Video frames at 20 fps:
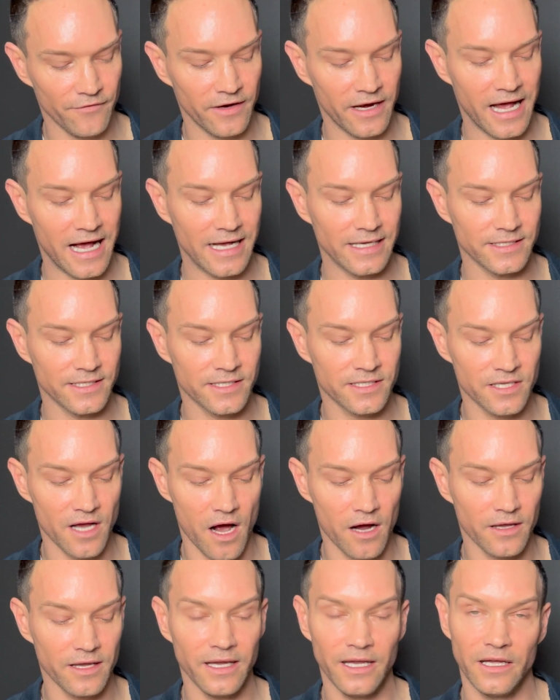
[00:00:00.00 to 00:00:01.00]
It has
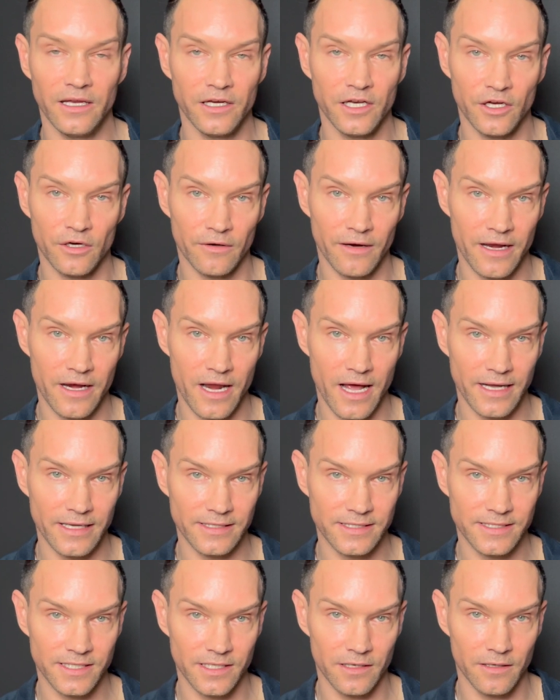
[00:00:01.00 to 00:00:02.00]
sake in here and
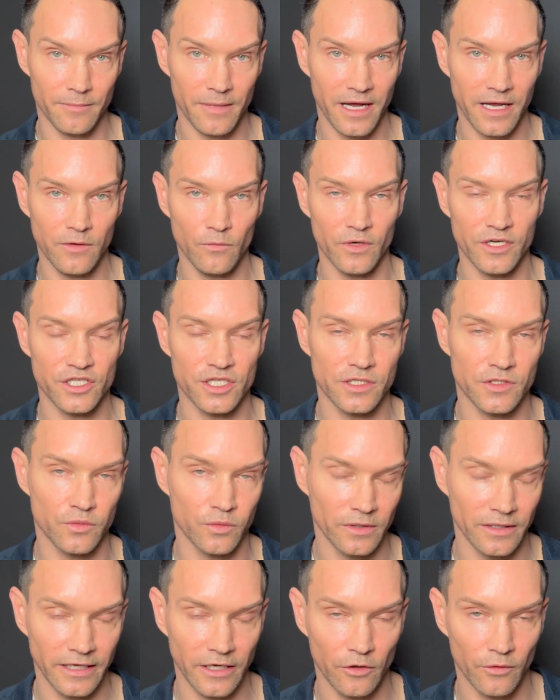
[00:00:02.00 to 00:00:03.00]
niacinamide, which is
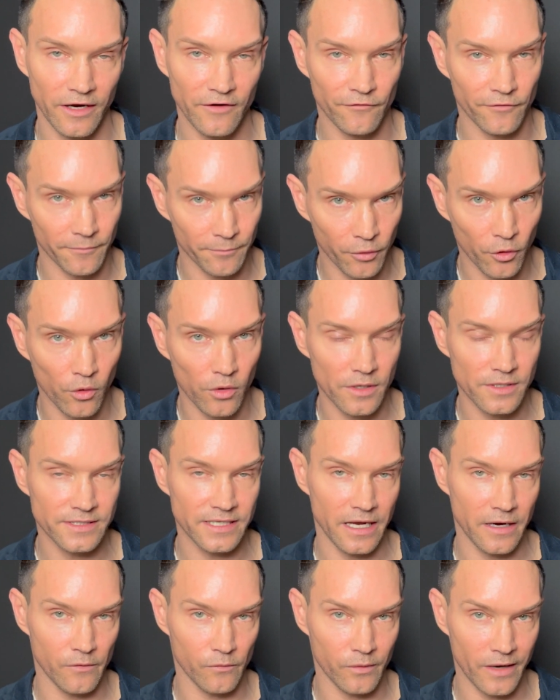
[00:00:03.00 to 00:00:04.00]
really great for pores
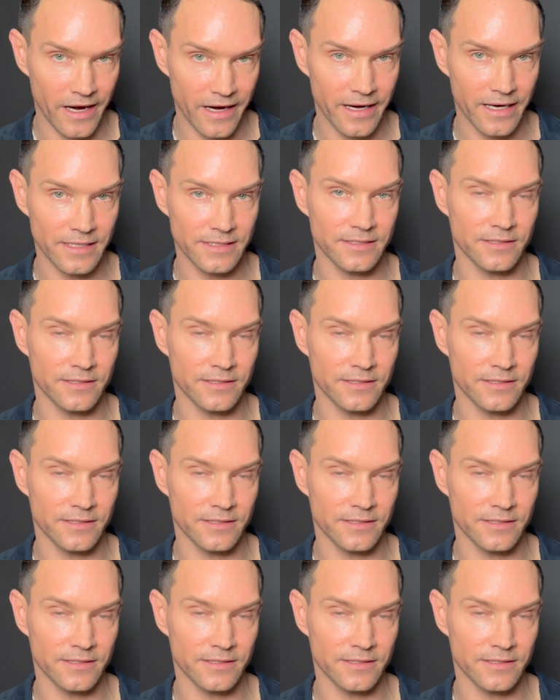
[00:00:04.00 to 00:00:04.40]
and redness.